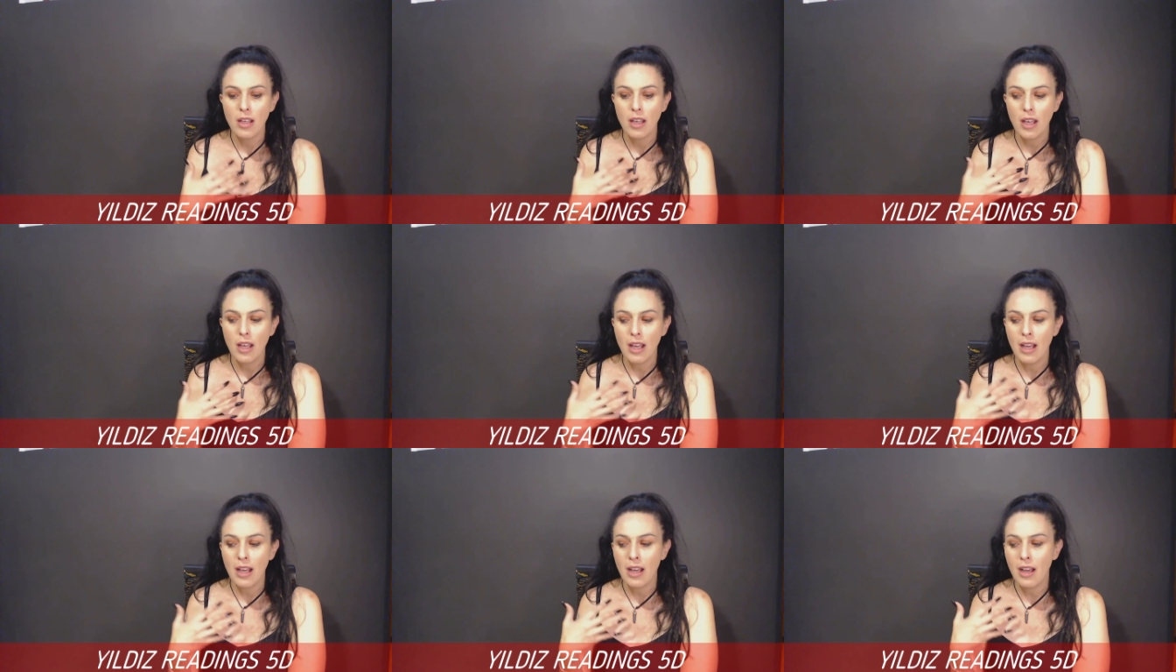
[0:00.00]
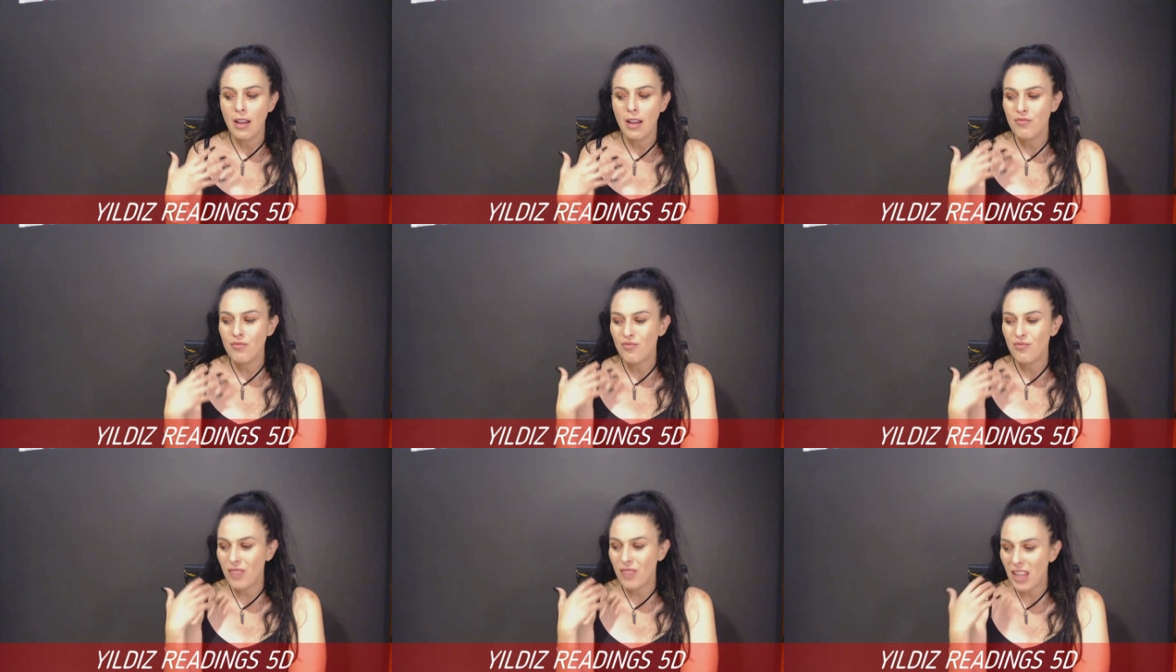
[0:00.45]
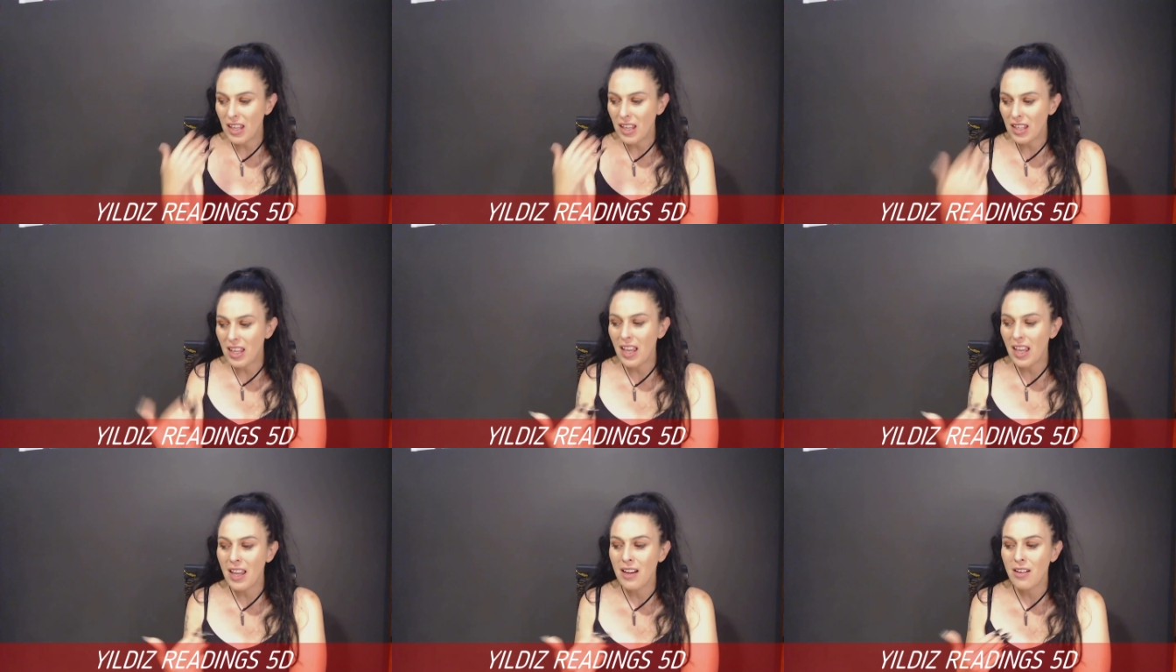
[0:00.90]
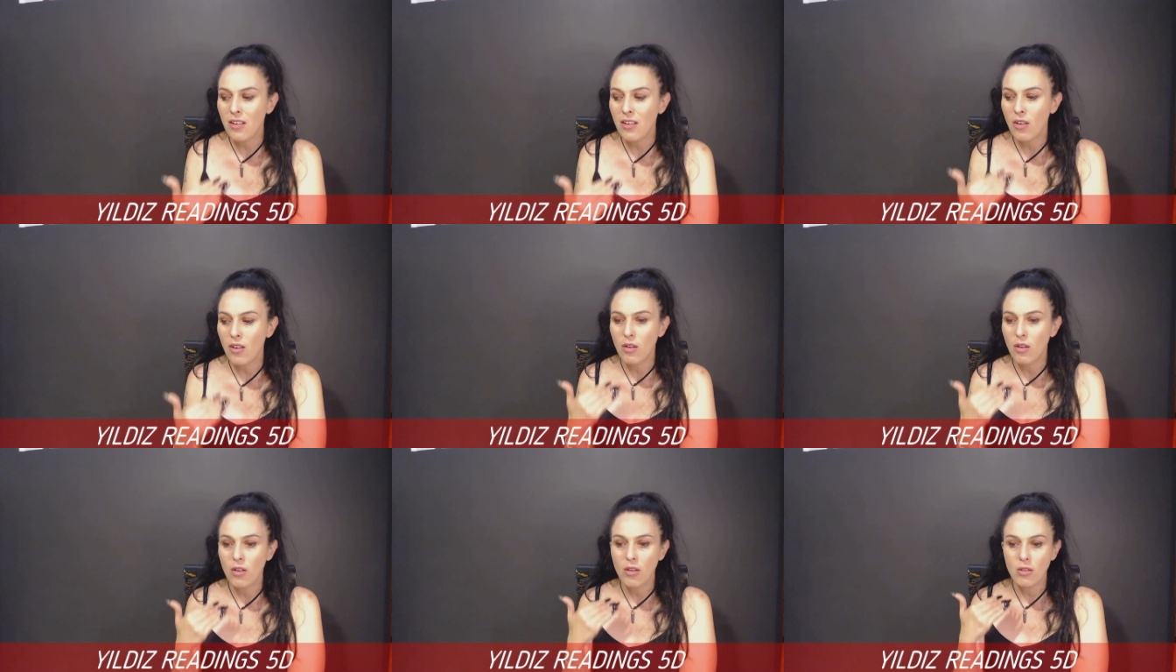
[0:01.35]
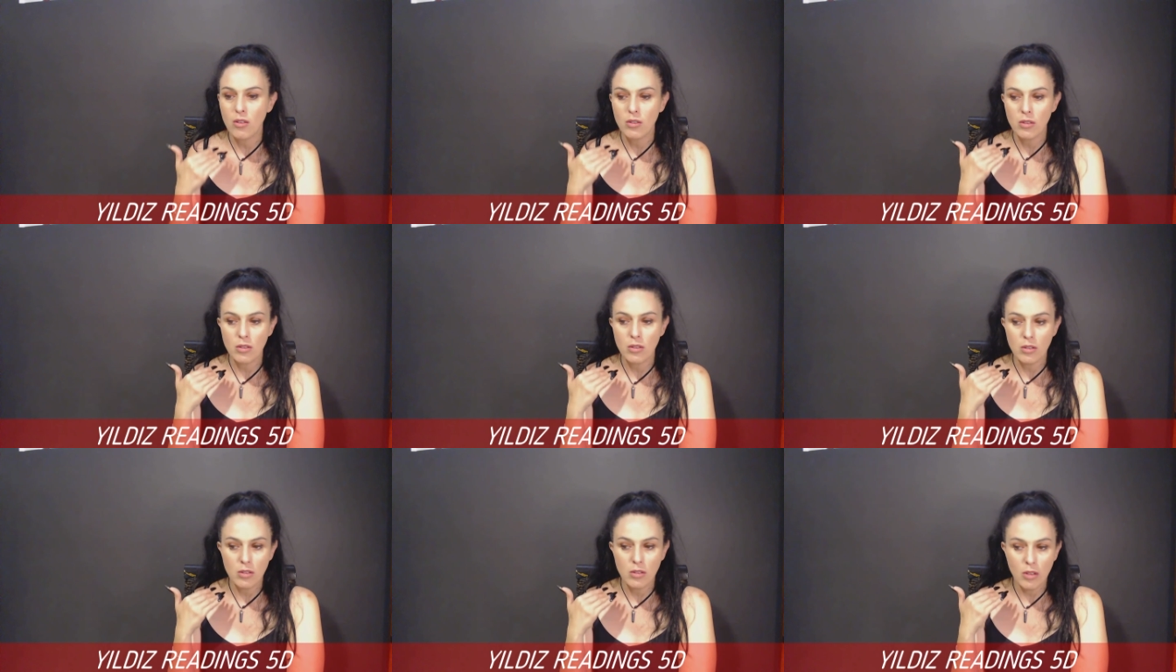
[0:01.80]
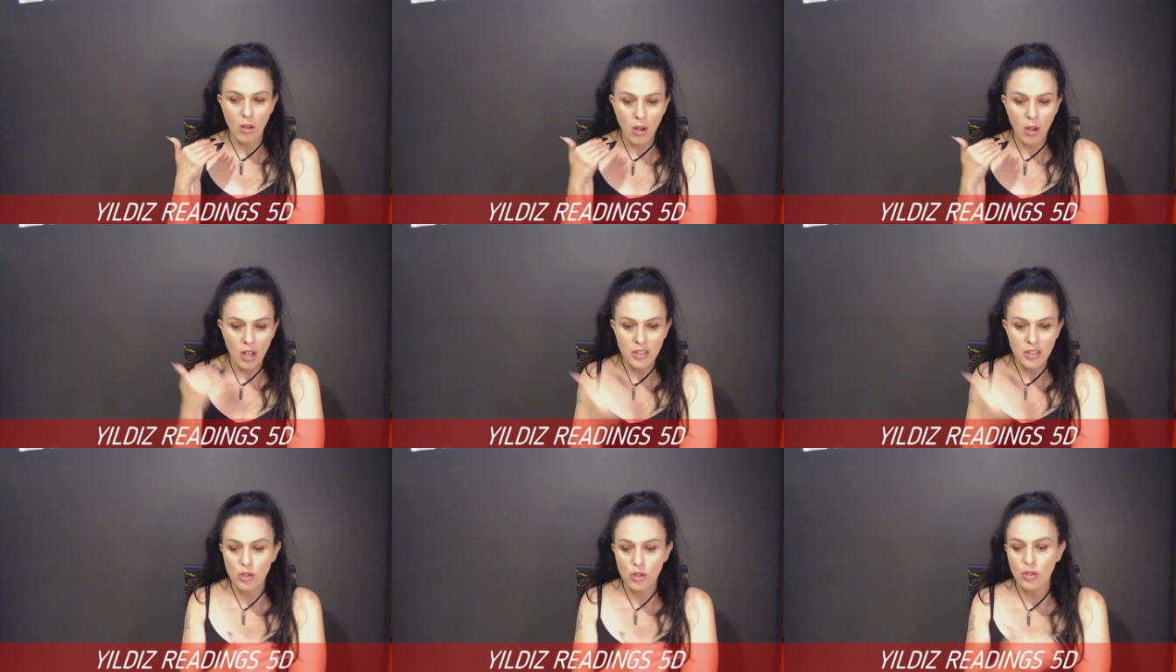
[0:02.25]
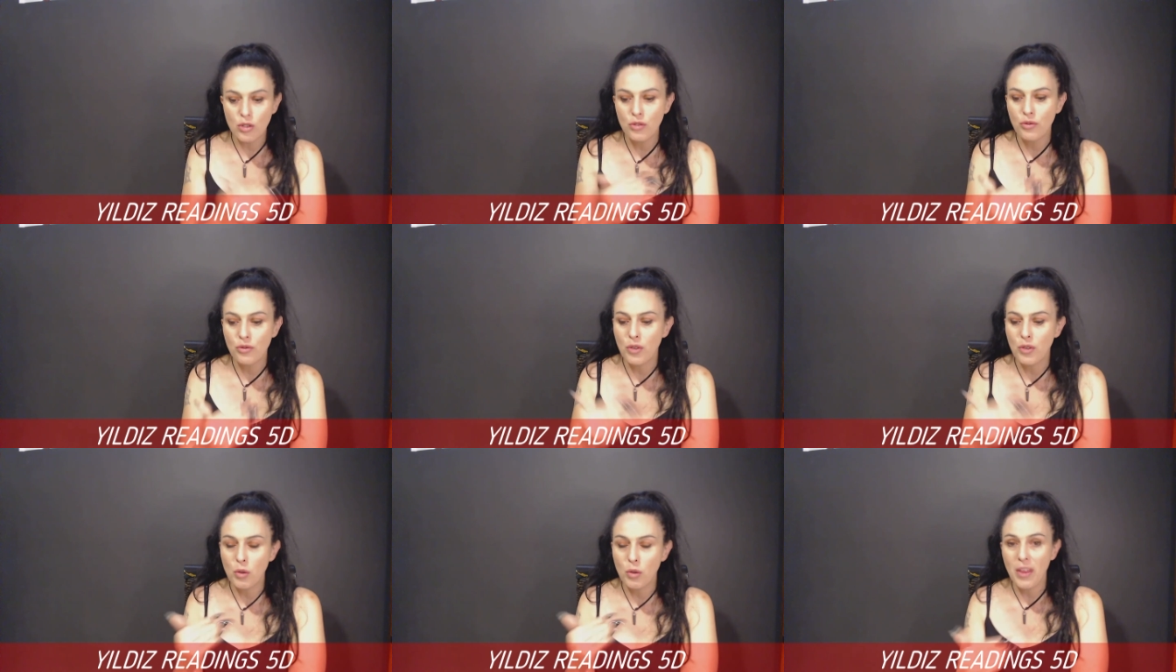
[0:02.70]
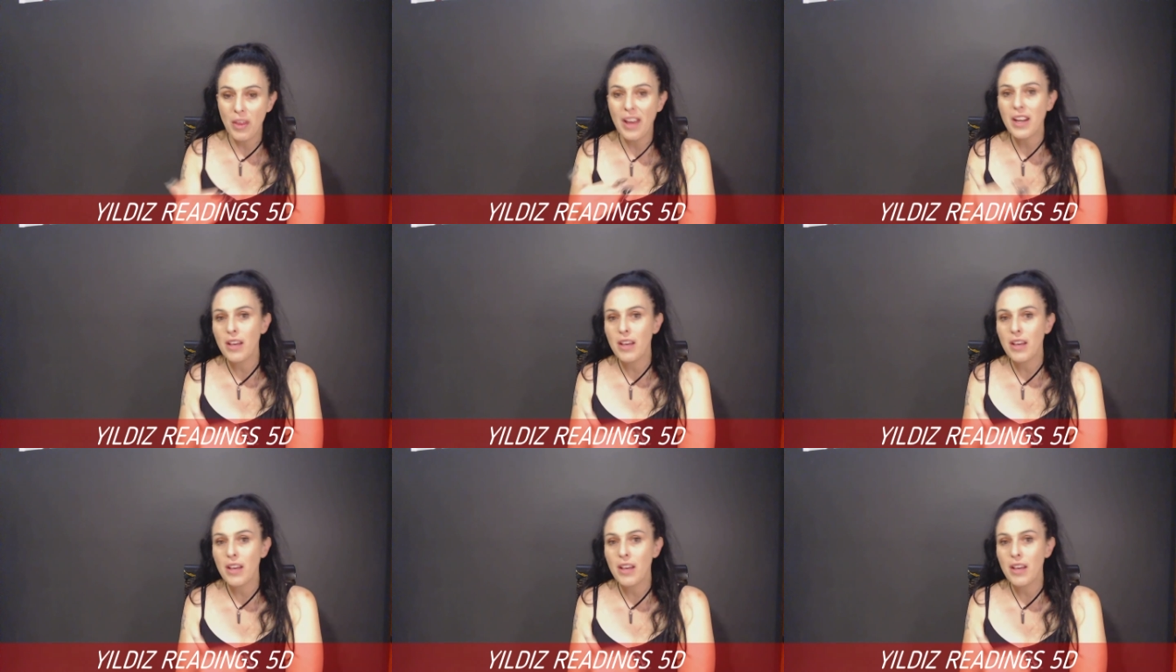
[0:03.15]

Uh, again, I do feel that